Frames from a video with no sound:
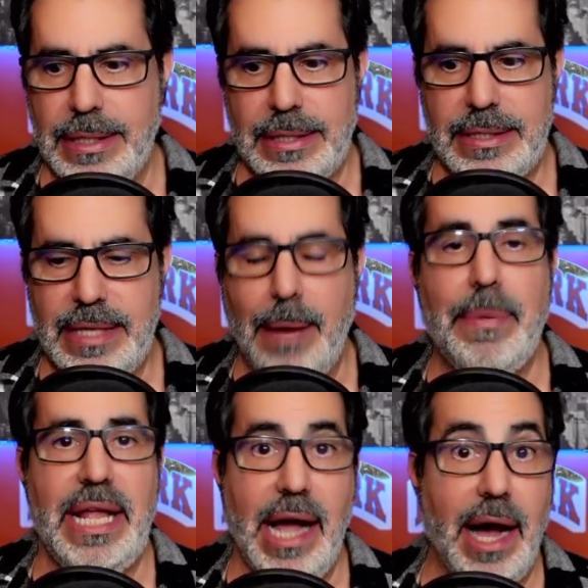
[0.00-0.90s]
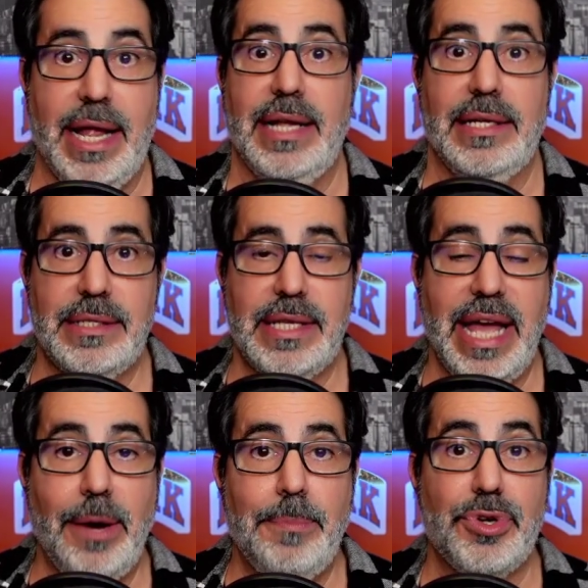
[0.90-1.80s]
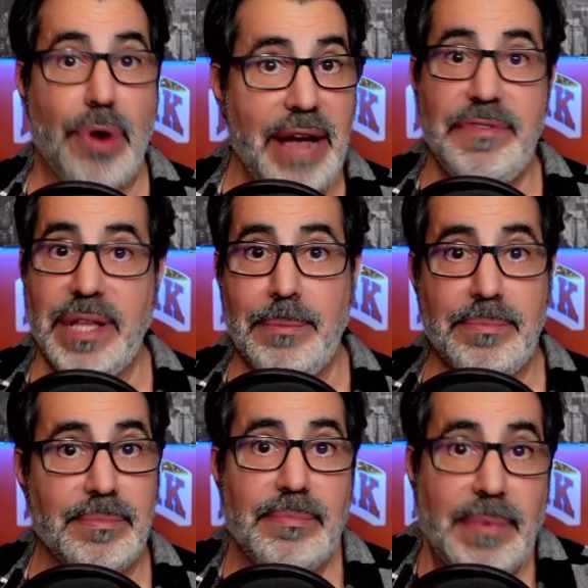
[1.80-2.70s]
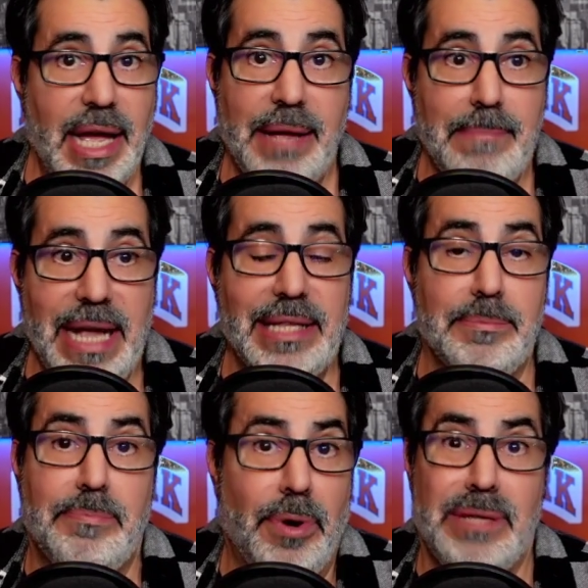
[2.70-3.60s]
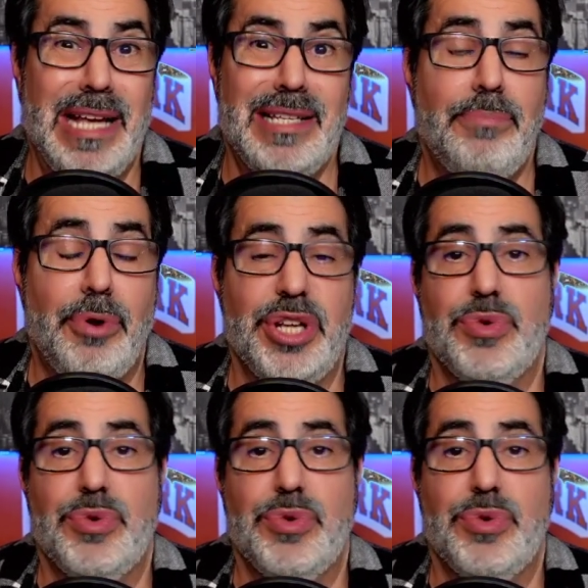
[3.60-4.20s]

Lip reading: somebody on it to help drive them and make them make some points.